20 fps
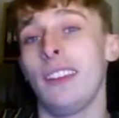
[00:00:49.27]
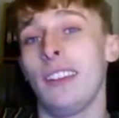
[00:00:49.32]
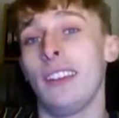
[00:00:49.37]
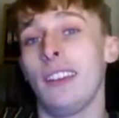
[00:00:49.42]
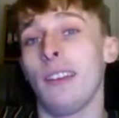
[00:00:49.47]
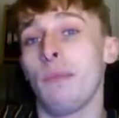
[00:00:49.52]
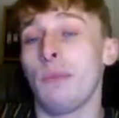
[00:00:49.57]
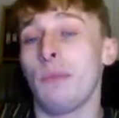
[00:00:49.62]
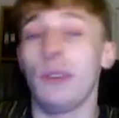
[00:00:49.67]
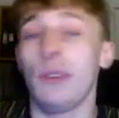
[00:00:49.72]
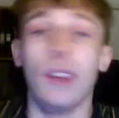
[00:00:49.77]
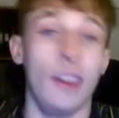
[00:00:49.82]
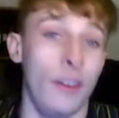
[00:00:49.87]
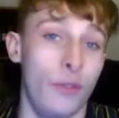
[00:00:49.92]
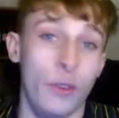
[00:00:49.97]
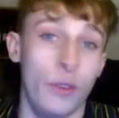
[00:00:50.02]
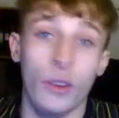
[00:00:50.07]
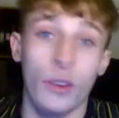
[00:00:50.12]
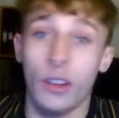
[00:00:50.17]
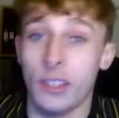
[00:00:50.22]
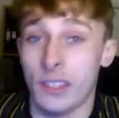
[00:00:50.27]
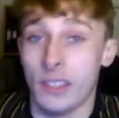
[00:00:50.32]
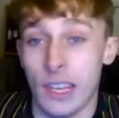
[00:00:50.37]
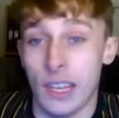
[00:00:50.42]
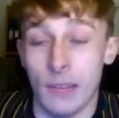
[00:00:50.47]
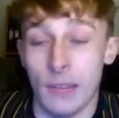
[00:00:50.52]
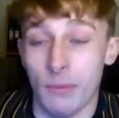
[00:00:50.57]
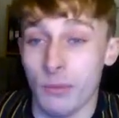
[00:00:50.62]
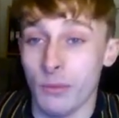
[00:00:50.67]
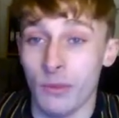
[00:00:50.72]
But yeah, if you guys
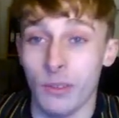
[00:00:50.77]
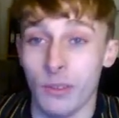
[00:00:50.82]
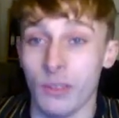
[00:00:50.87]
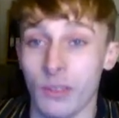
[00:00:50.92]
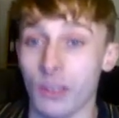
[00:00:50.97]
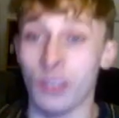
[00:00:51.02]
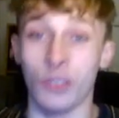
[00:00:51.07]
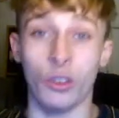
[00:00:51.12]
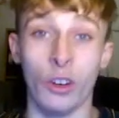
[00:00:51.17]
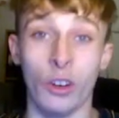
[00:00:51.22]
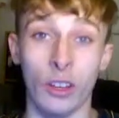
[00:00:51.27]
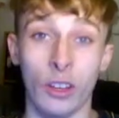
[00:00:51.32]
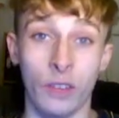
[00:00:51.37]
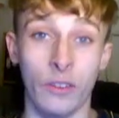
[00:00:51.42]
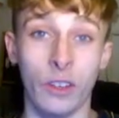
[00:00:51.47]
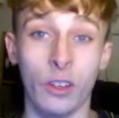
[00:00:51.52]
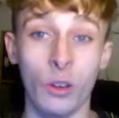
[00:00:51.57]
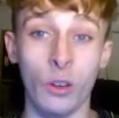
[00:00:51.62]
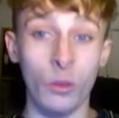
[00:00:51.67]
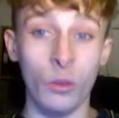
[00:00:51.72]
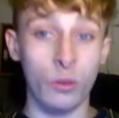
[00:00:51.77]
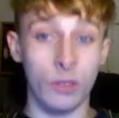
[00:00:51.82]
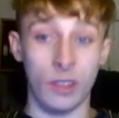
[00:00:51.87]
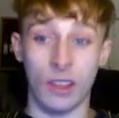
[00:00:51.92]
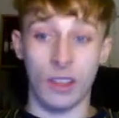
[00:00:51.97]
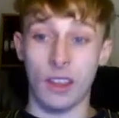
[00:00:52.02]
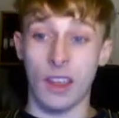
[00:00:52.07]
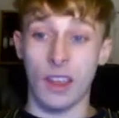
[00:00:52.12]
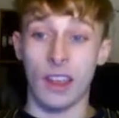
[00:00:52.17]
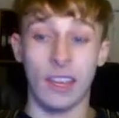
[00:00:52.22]
keep enjoying the videos
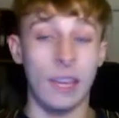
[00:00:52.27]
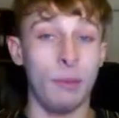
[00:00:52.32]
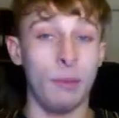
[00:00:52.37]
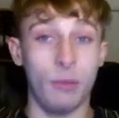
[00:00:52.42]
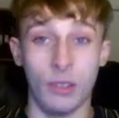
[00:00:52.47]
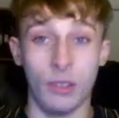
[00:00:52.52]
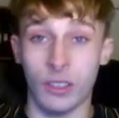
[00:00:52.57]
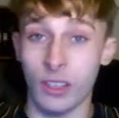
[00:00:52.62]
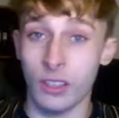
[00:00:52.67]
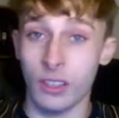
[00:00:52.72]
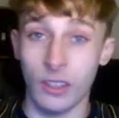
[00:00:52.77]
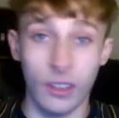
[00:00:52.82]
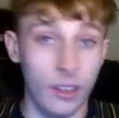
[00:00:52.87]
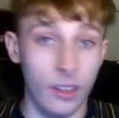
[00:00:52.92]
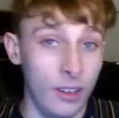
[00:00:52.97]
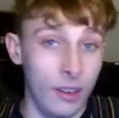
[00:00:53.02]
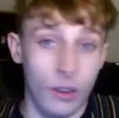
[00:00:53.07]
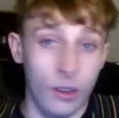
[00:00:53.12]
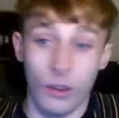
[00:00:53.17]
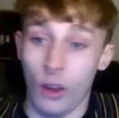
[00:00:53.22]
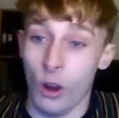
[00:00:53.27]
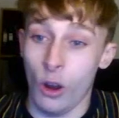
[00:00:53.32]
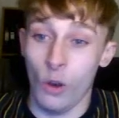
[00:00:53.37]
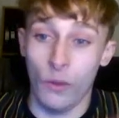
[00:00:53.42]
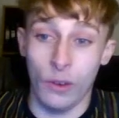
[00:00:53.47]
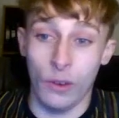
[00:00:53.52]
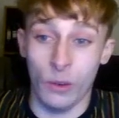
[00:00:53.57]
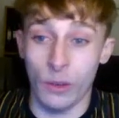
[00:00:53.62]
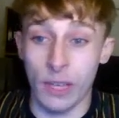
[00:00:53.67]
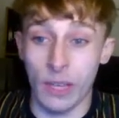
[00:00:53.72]
and keep suggesting,
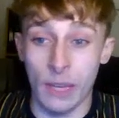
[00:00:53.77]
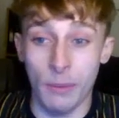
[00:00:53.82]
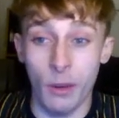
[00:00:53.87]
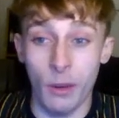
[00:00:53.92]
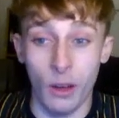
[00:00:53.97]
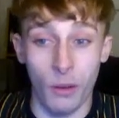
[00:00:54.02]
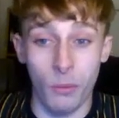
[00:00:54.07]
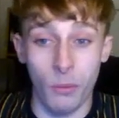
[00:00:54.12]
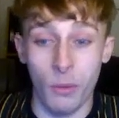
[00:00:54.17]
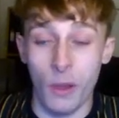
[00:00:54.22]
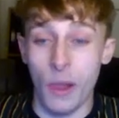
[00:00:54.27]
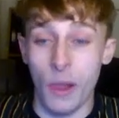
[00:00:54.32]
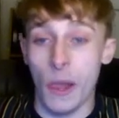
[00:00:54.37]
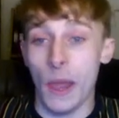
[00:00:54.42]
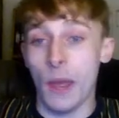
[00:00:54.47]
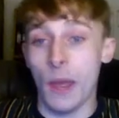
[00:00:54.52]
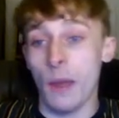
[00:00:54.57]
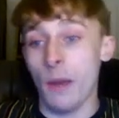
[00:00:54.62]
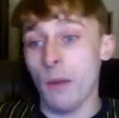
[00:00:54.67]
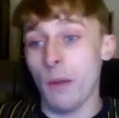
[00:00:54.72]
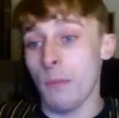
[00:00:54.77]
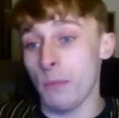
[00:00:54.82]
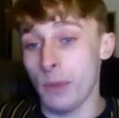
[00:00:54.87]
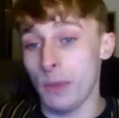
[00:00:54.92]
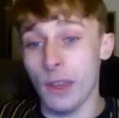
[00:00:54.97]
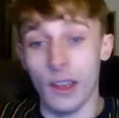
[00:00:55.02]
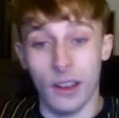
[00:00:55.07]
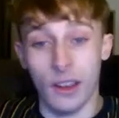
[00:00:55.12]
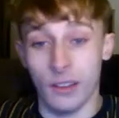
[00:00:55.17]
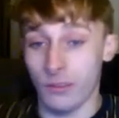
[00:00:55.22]
hopefully it'll keep up. But
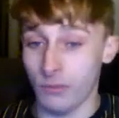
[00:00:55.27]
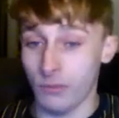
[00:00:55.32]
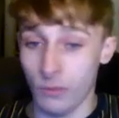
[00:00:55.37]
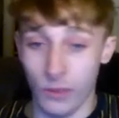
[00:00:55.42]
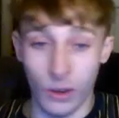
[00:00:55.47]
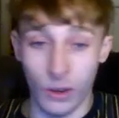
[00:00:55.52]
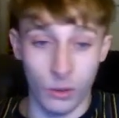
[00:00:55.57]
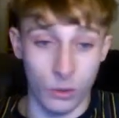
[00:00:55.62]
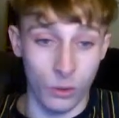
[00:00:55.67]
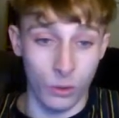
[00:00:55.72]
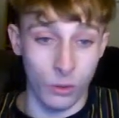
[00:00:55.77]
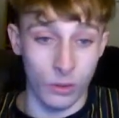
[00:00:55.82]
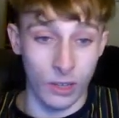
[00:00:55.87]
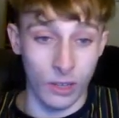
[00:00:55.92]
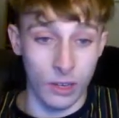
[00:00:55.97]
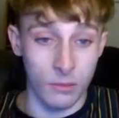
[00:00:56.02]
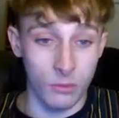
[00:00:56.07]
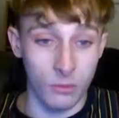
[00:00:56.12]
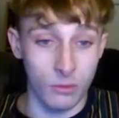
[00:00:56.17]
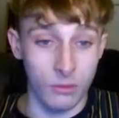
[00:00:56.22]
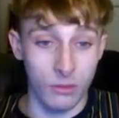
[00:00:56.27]
yeah, without talking anymore,